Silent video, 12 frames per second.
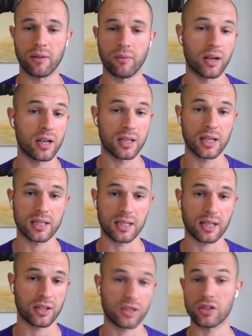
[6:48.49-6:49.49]
And when it does,
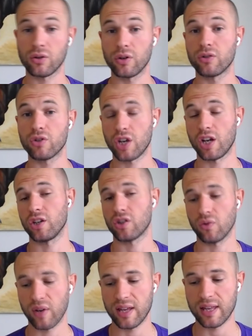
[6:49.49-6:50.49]
this is going to change
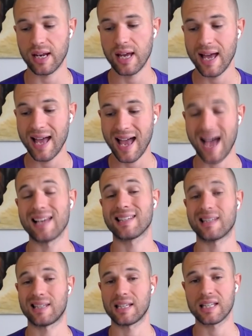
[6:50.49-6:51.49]
the way that as
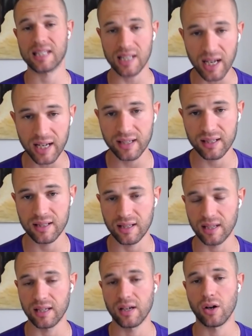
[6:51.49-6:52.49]
a
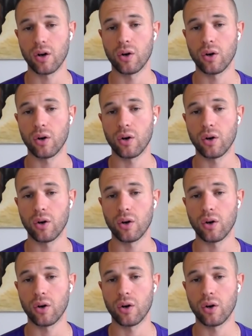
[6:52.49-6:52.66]
society,